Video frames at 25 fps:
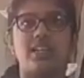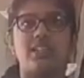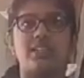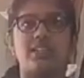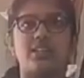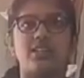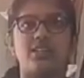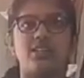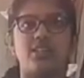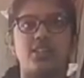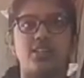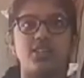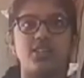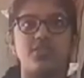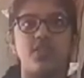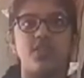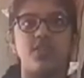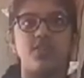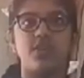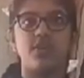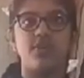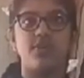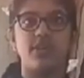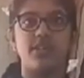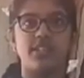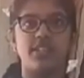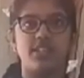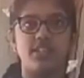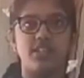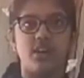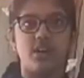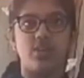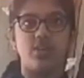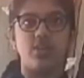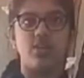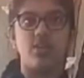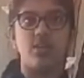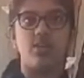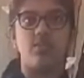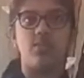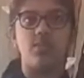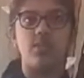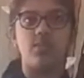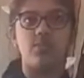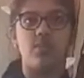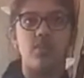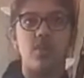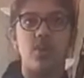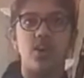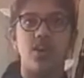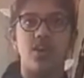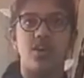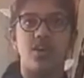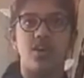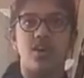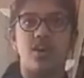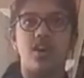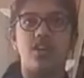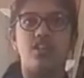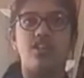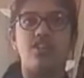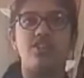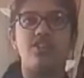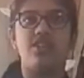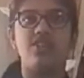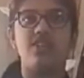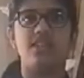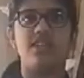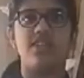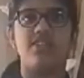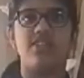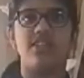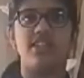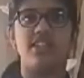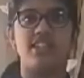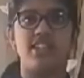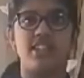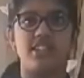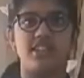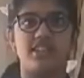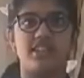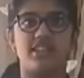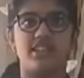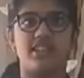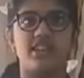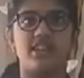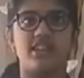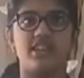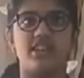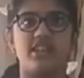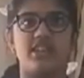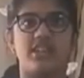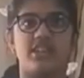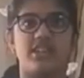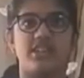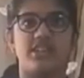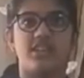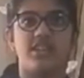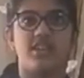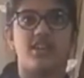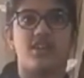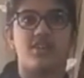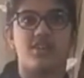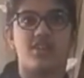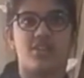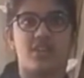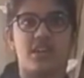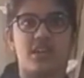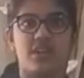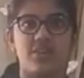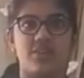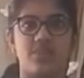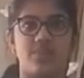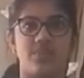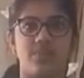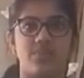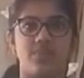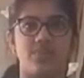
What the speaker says: Saint Joseph of Cupertino was born on June 17, 1603.